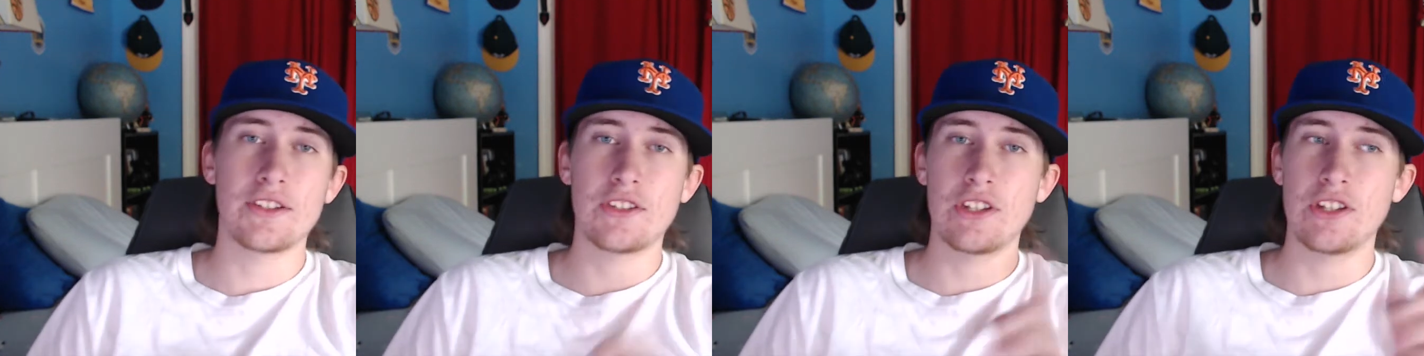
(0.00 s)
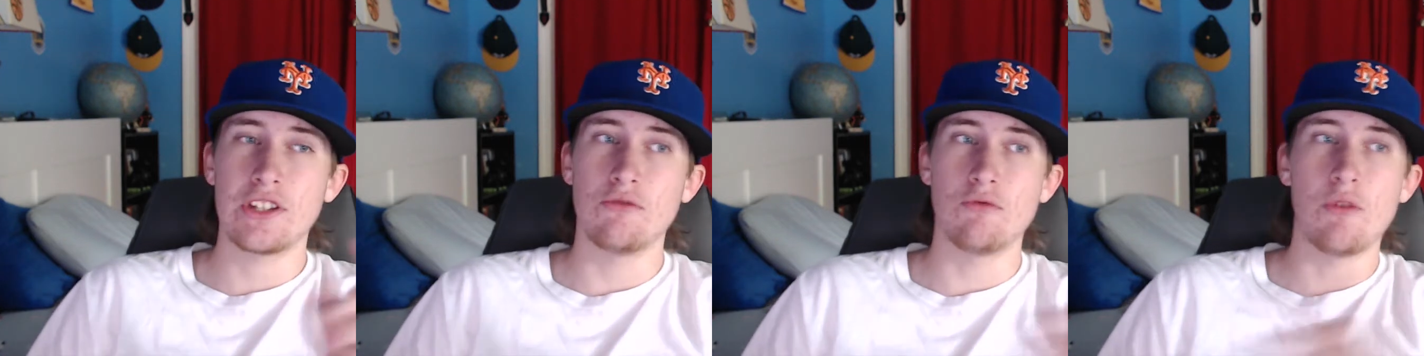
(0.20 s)

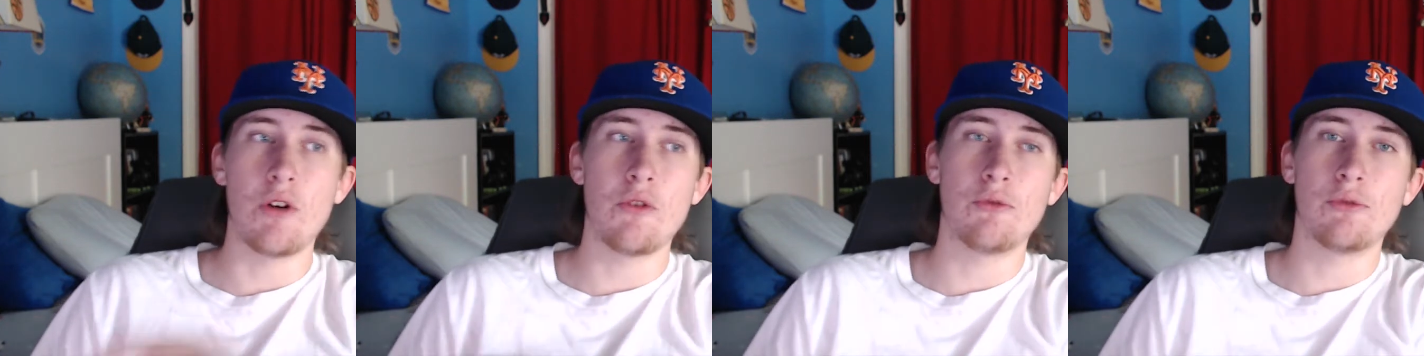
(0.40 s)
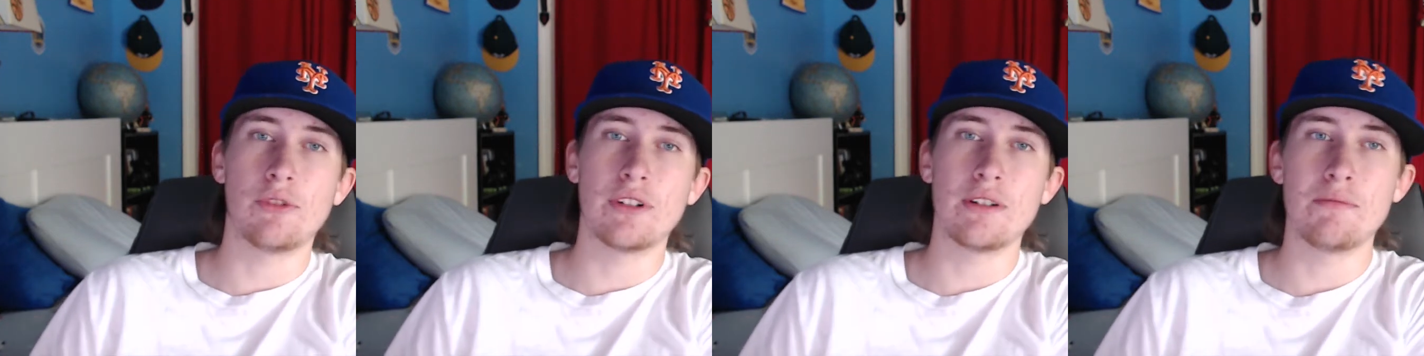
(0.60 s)
so you
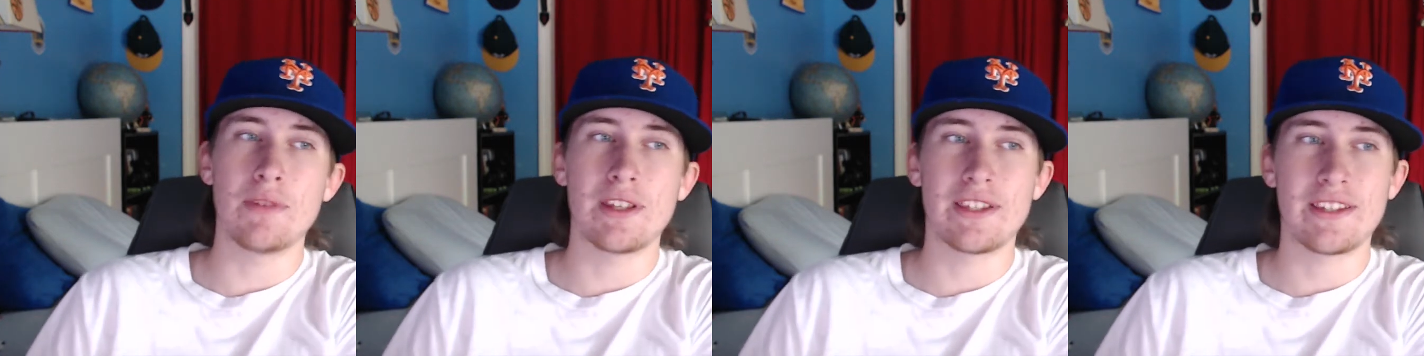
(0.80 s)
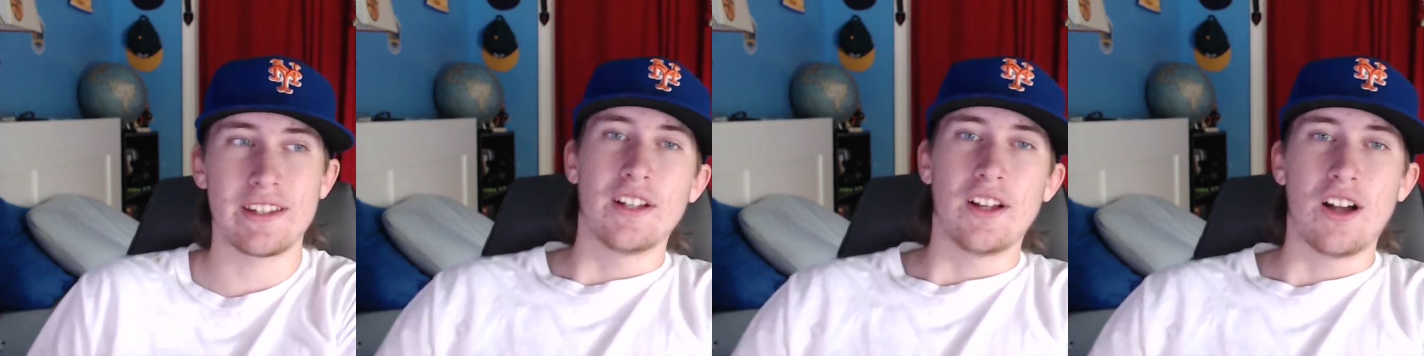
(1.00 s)
won't want to
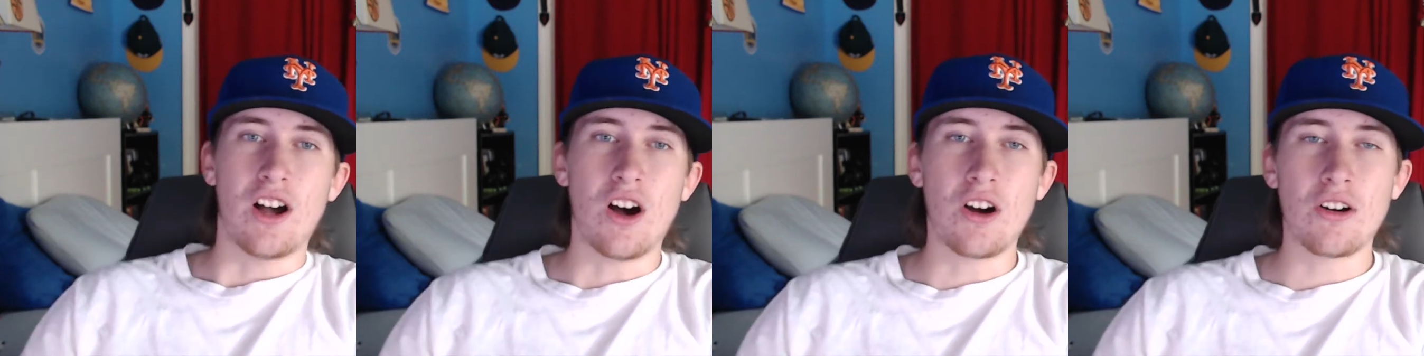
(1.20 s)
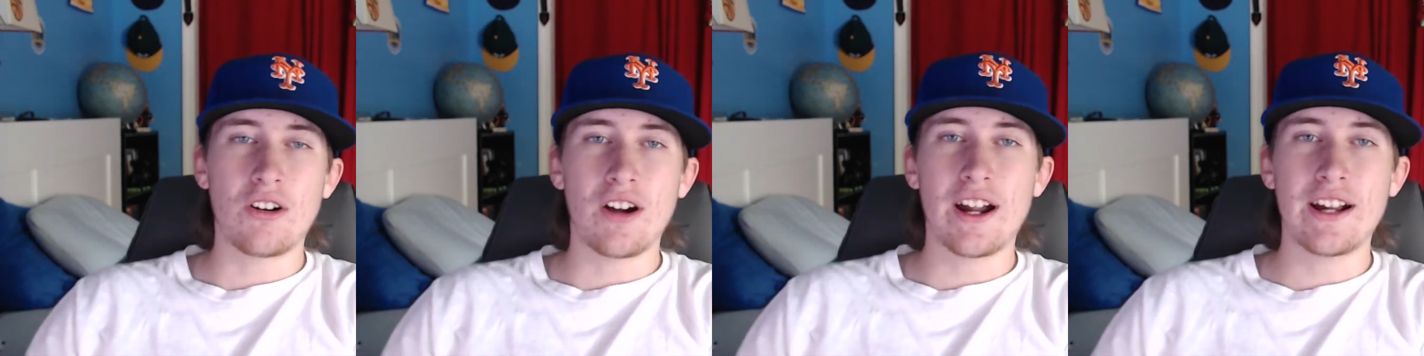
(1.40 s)
miss it.
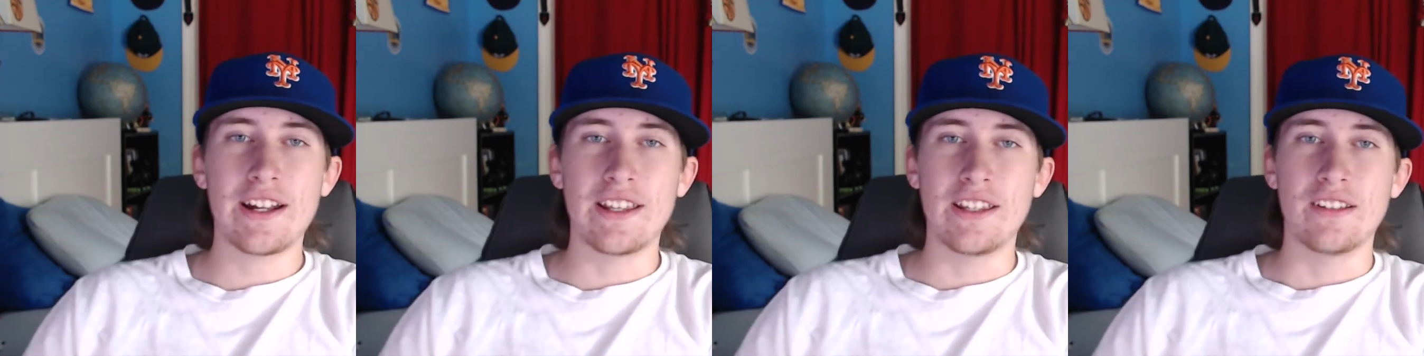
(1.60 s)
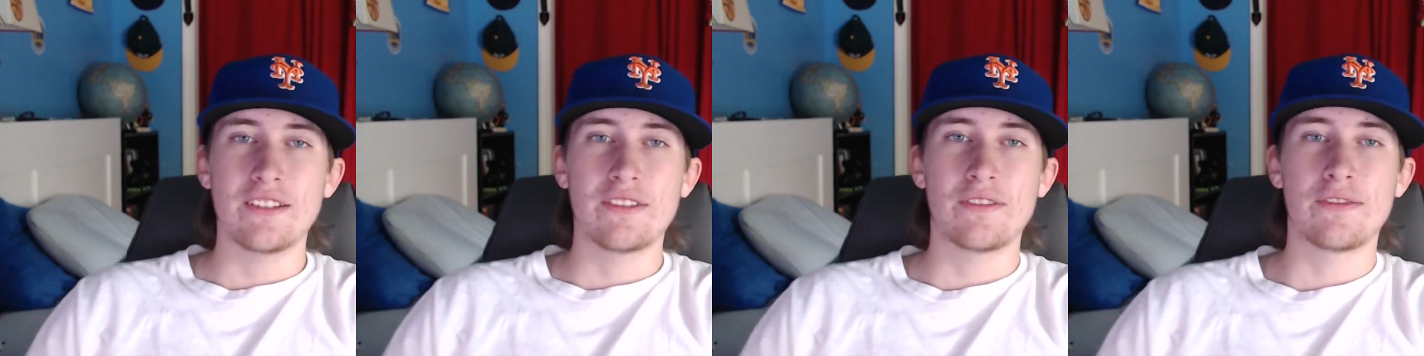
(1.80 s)

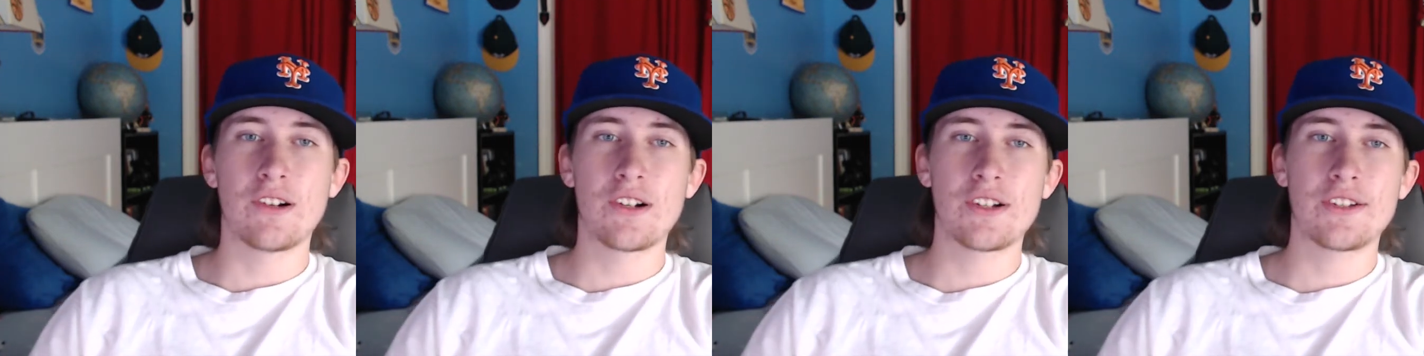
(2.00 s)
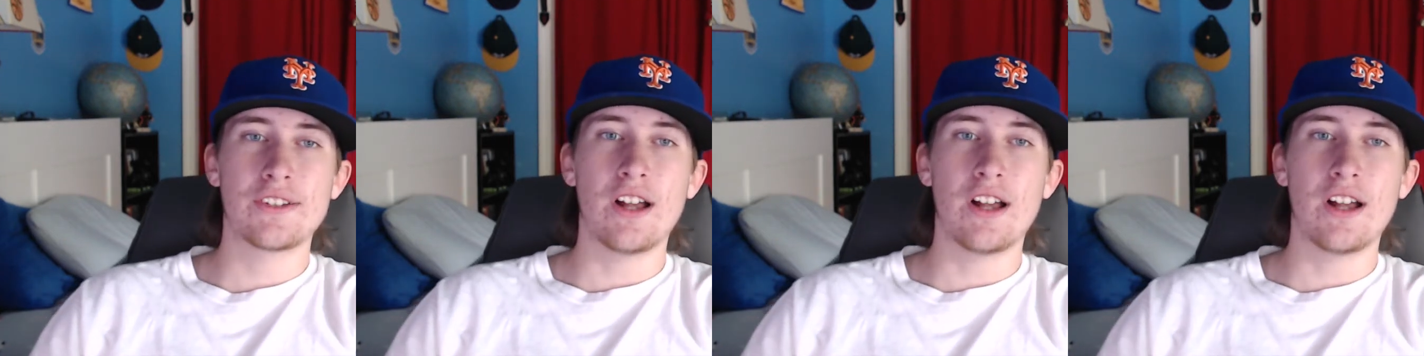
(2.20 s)
Alrighty, first